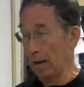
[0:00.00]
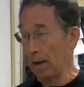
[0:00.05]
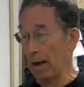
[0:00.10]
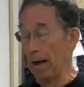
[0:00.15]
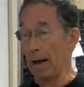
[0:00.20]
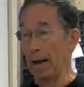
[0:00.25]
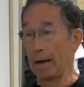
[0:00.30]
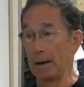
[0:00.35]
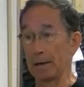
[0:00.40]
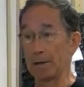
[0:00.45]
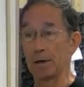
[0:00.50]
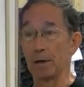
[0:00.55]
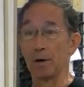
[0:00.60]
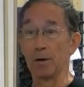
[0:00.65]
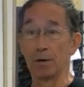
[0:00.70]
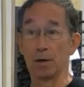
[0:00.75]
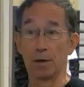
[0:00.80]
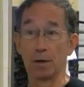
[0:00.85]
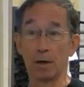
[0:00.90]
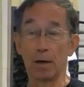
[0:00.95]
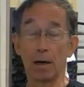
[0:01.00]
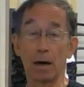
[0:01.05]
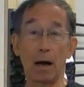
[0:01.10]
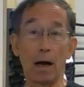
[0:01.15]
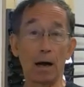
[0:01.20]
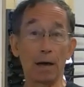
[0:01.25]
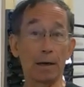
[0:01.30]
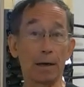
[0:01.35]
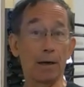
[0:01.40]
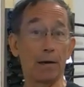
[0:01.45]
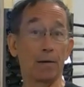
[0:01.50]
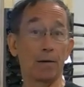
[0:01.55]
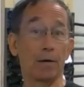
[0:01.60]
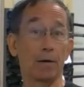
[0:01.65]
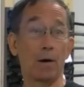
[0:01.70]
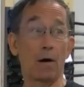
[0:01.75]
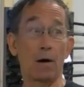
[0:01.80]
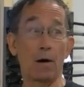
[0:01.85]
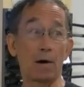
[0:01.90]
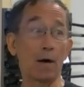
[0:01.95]
and its owner uh, killed
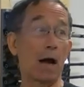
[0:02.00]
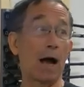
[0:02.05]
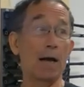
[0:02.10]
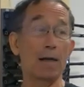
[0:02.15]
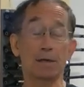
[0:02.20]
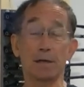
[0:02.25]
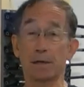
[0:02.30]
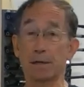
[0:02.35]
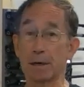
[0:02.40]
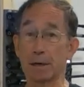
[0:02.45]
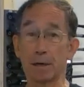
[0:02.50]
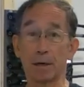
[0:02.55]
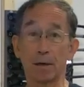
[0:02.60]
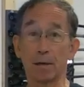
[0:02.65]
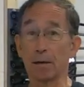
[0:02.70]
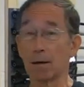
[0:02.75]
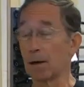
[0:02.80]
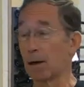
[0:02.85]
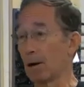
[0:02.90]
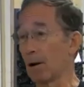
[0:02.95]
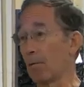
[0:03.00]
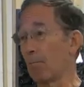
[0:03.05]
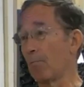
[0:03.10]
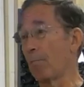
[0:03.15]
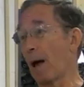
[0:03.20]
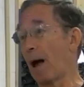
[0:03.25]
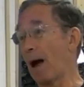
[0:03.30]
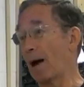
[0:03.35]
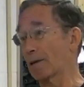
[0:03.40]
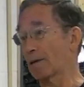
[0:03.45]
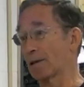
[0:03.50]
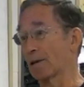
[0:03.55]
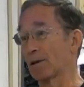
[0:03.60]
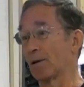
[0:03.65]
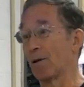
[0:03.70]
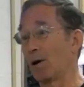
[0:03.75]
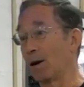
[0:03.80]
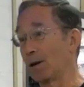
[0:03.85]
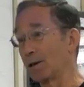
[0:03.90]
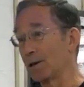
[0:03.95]
all kinds of deer passed it
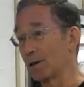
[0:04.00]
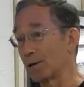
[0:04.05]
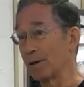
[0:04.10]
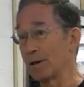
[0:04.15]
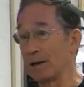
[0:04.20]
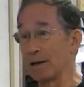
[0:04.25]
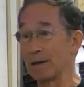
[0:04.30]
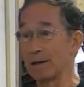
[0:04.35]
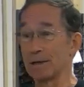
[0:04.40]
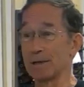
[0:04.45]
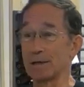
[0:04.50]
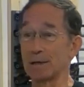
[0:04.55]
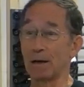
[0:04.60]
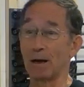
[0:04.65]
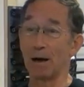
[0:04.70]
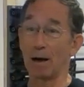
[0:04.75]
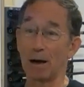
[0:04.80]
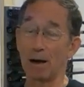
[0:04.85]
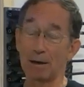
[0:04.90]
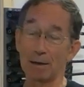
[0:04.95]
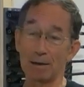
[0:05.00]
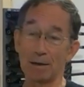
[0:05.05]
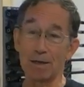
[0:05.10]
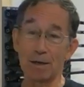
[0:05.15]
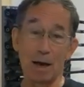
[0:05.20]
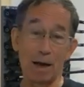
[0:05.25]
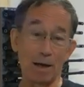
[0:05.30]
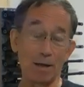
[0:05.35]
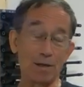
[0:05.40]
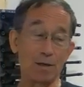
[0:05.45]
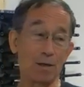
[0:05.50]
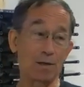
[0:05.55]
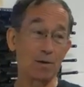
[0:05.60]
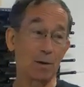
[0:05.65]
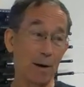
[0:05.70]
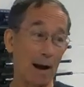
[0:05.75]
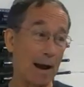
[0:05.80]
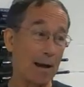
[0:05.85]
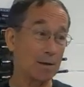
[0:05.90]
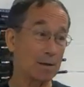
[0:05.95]
on to his uh, sons and
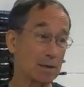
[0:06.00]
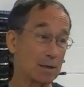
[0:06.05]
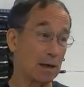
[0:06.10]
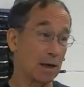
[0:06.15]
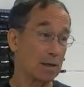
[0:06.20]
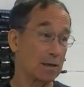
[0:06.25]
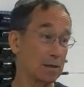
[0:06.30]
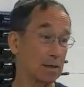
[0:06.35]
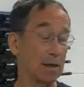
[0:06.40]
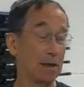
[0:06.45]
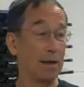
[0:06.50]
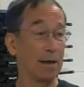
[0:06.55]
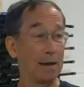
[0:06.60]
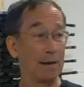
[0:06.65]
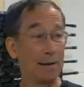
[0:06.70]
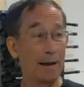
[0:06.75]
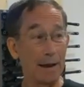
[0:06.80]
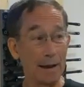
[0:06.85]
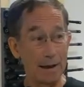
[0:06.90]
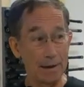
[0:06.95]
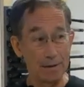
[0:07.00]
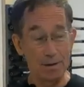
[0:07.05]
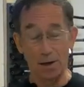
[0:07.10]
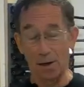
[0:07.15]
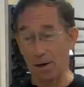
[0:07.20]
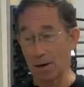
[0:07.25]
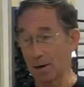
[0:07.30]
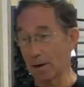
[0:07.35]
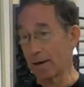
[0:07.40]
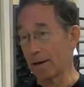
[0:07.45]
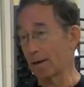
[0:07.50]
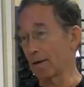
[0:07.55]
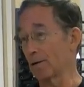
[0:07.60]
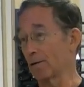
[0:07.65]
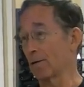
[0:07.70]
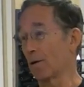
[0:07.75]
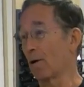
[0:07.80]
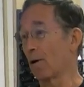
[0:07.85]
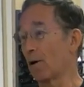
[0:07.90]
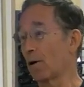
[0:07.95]
grandsons. They, in turn,
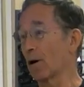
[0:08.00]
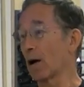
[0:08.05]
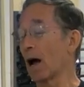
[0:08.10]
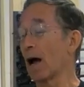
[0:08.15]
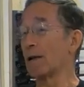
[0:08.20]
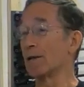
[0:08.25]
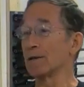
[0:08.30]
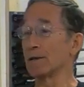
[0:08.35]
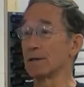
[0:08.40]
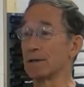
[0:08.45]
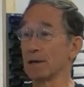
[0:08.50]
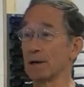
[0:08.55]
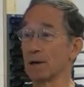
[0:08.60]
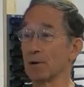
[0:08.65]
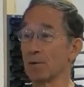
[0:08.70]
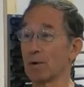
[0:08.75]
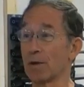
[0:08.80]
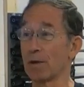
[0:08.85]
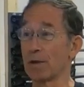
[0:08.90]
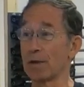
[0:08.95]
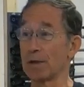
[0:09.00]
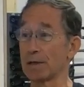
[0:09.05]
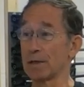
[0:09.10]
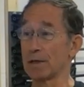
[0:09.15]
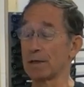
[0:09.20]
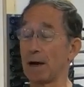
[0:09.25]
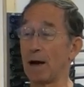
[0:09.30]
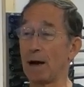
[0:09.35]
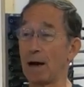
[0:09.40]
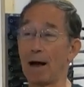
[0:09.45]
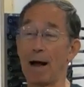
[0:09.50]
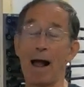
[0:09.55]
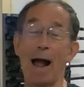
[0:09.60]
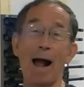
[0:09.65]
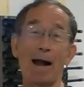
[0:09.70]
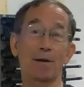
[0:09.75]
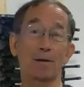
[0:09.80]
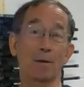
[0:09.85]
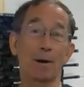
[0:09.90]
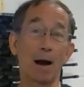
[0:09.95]
killed all kinds of deer with this uh,
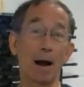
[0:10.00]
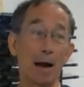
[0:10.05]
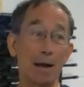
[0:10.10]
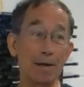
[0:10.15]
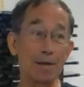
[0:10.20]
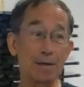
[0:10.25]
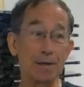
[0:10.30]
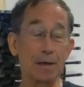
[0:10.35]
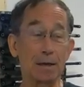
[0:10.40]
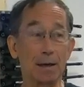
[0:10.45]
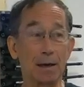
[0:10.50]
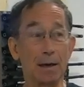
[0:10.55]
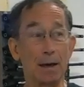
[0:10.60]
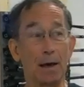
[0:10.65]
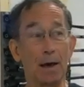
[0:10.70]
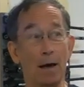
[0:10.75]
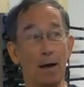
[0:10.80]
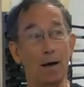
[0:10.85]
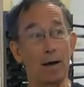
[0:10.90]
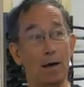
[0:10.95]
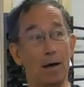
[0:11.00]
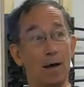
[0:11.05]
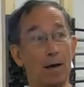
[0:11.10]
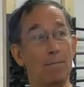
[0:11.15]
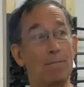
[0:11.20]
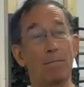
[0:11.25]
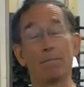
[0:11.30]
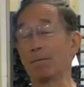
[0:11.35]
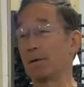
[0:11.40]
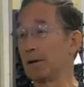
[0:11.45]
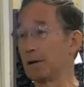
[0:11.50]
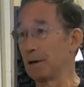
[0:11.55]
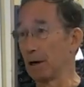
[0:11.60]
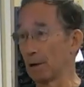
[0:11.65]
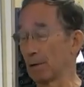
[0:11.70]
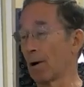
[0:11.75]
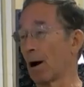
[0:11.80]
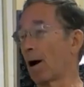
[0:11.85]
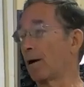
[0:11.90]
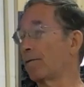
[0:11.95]
accurized um, deer
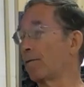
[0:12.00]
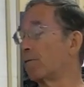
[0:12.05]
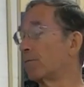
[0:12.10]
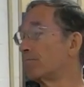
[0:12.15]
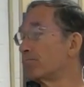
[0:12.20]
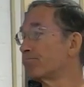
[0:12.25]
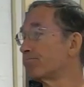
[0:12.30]
rifle.